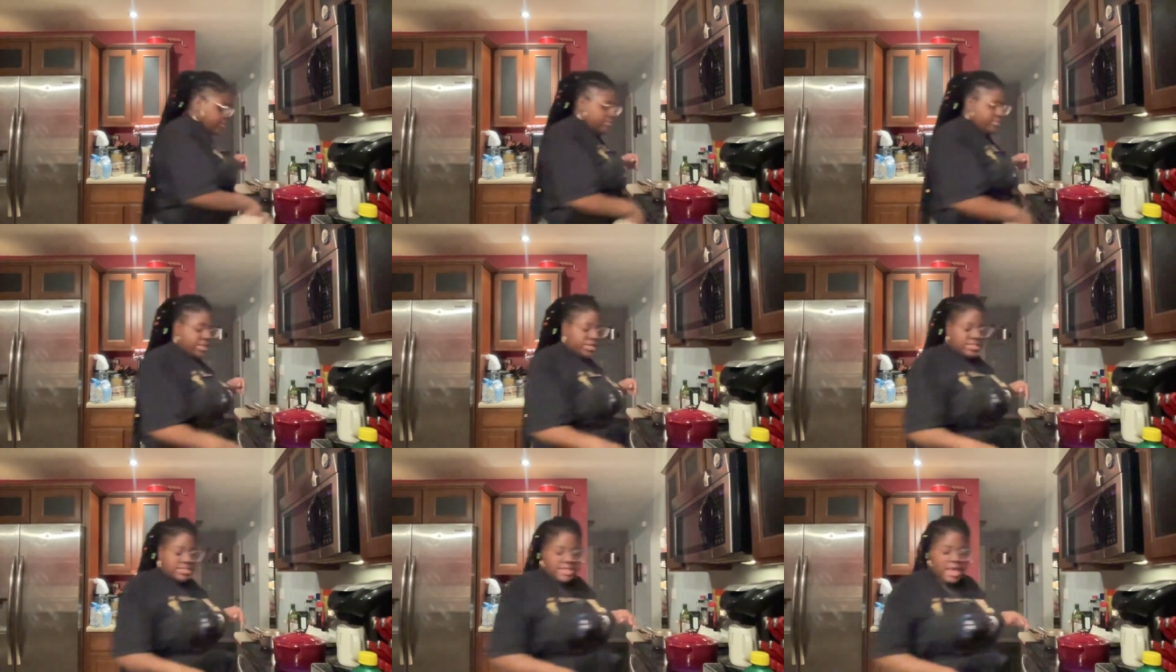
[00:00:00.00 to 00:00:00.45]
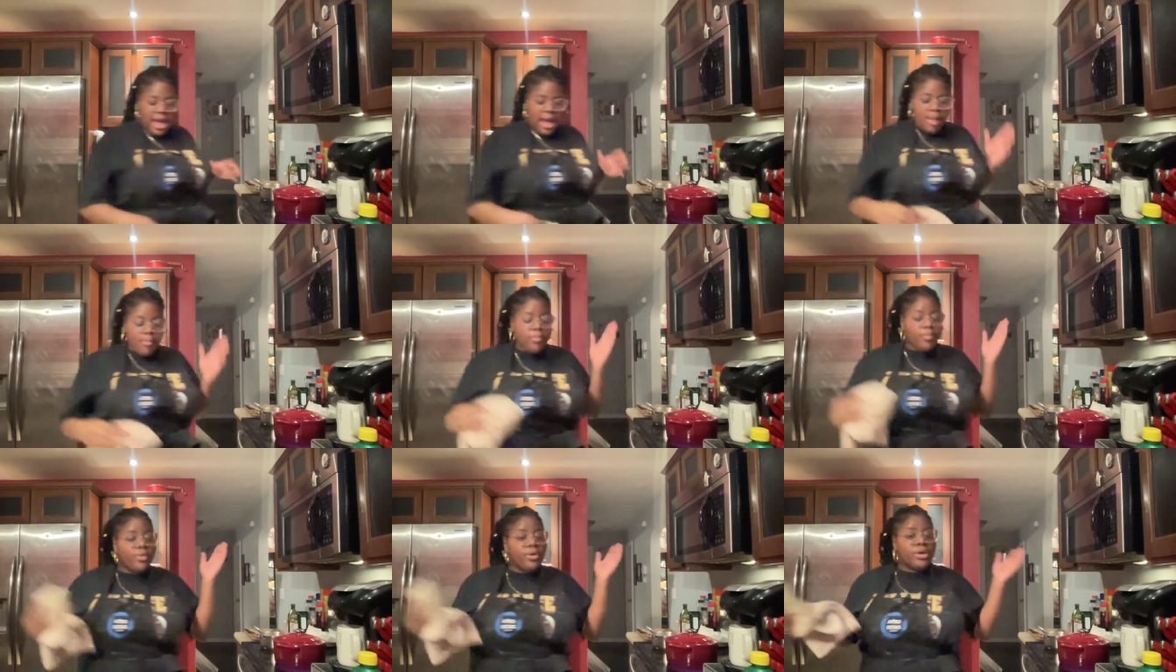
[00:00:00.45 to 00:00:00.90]
the
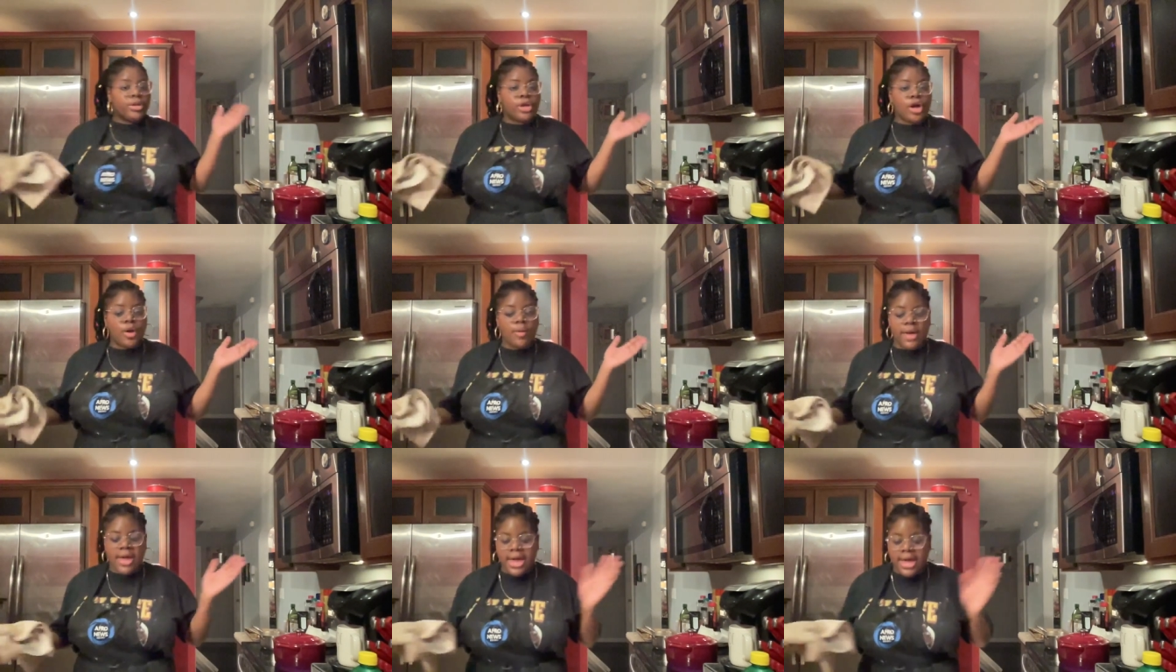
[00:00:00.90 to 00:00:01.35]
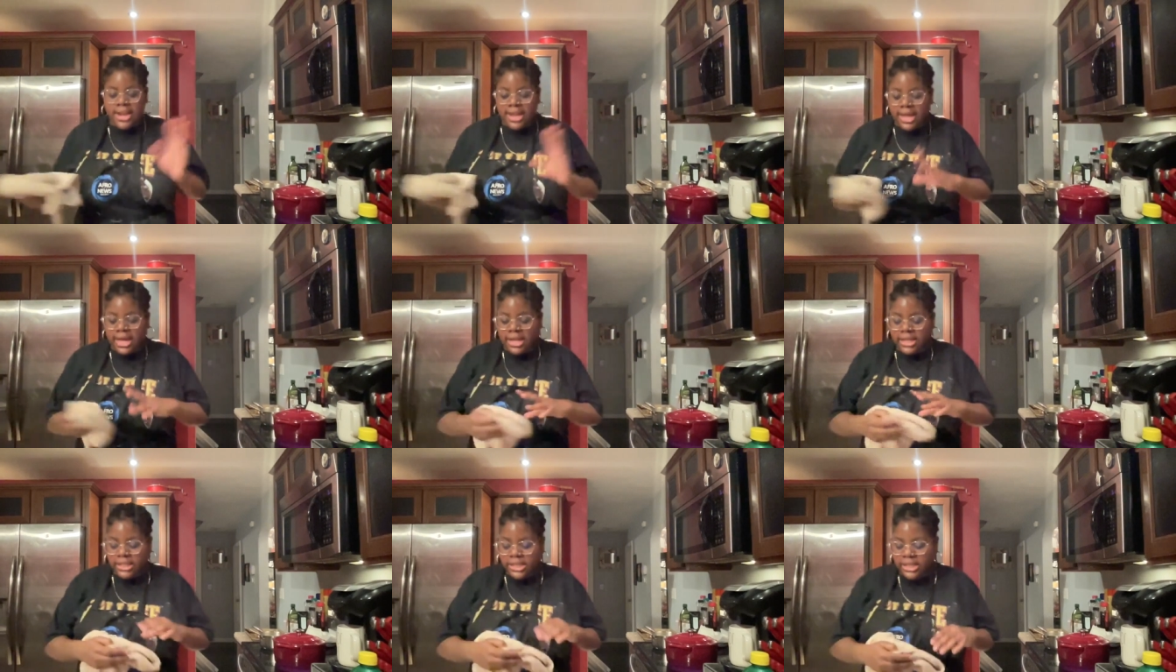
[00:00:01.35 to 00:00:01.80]
meantime, we're gonna go ahead
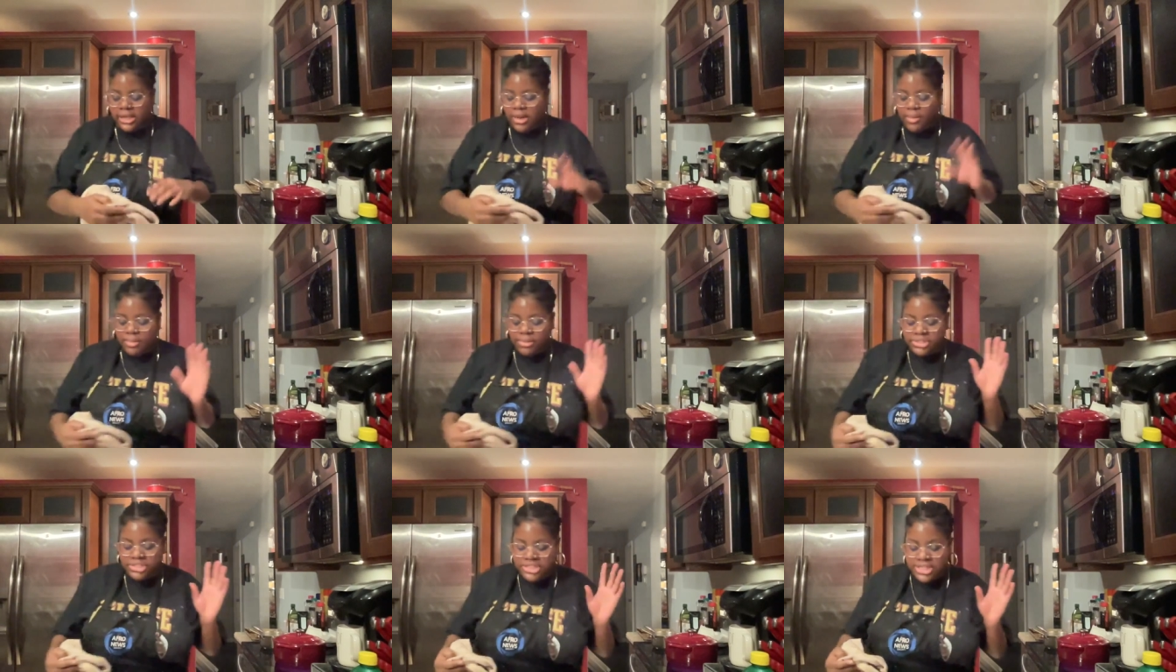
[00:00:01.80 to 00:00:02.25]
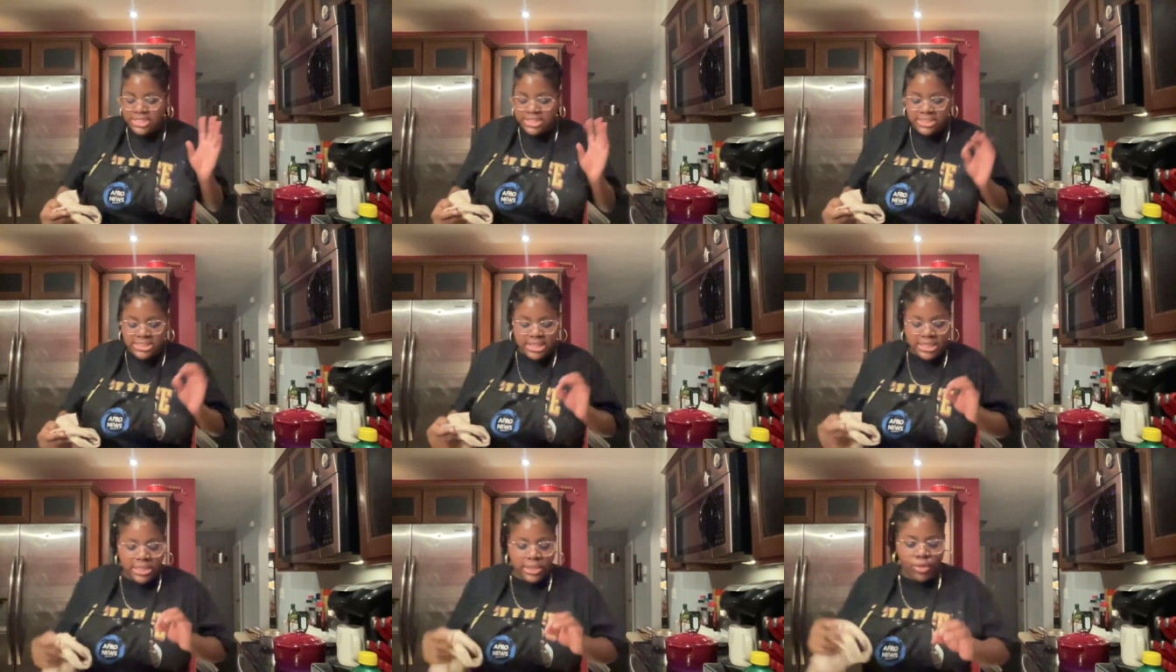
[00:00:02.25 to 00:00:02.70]
and clean up
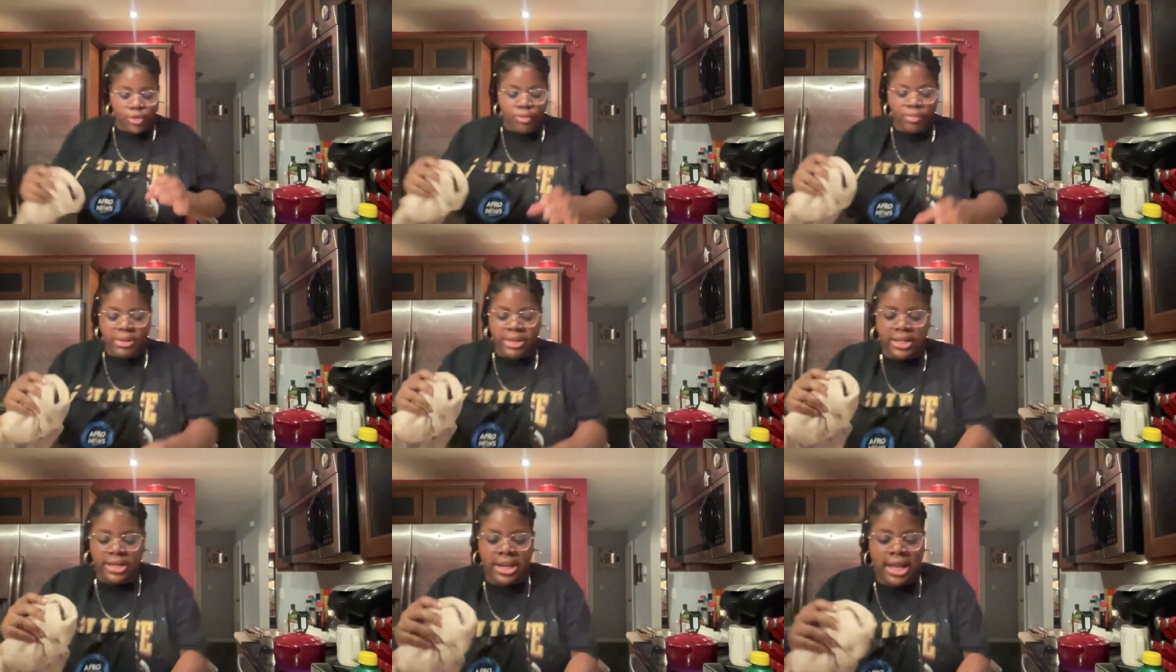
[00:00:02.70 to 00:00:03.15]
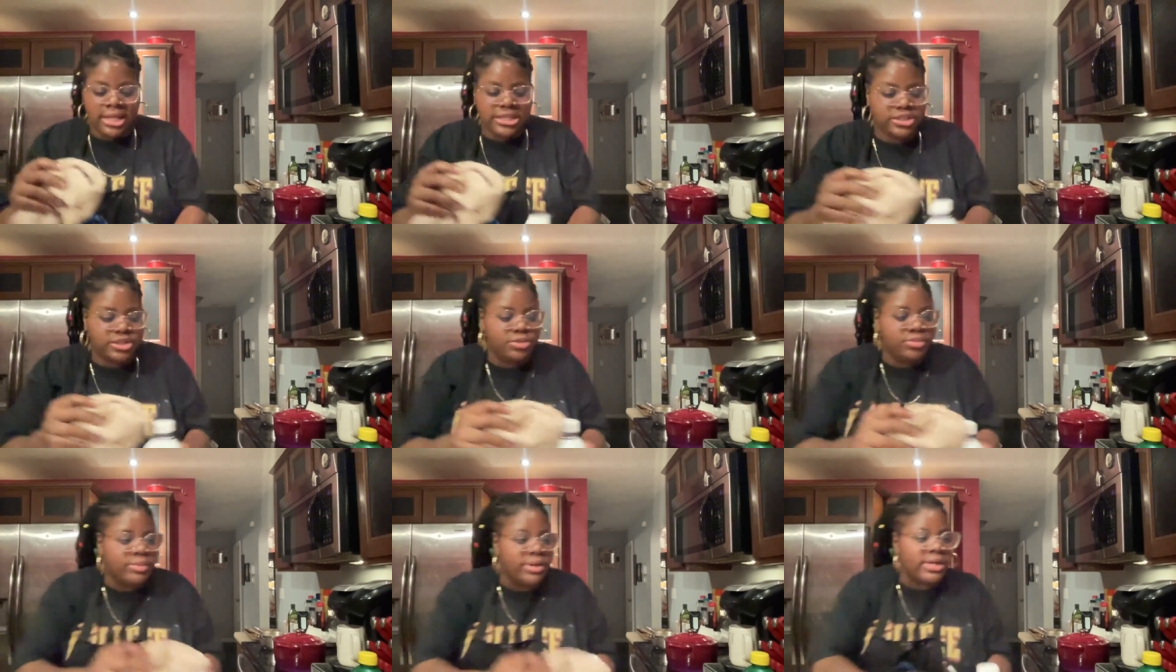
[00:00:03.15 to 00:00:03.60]
just a little bit, not
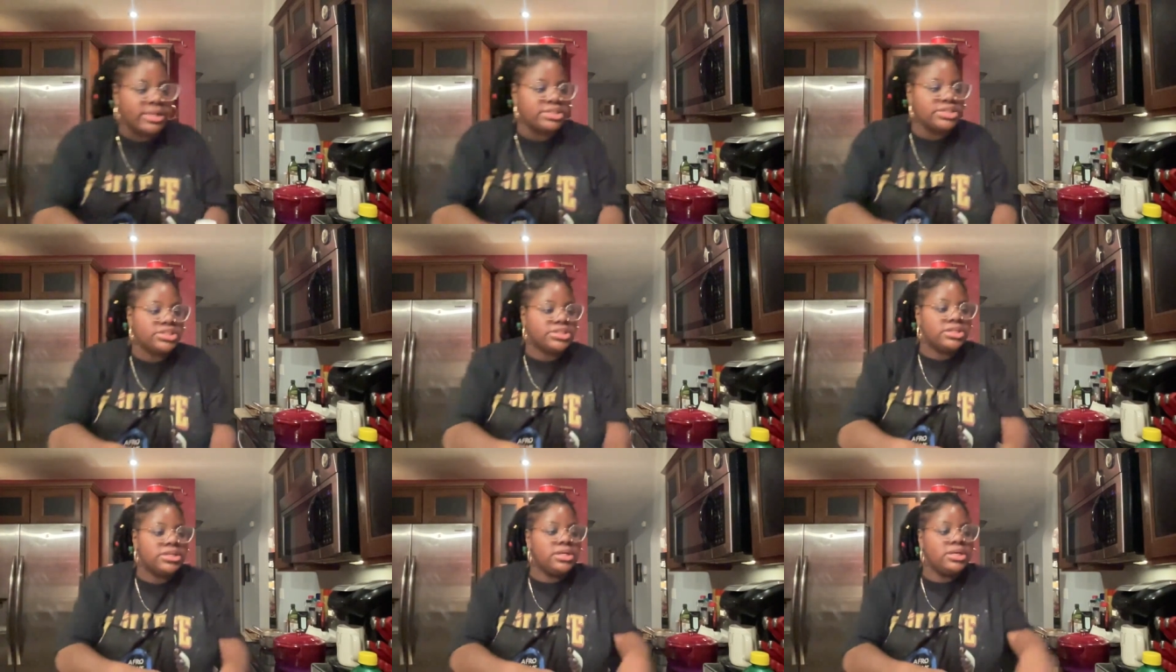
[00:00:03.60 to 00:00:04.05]
too much.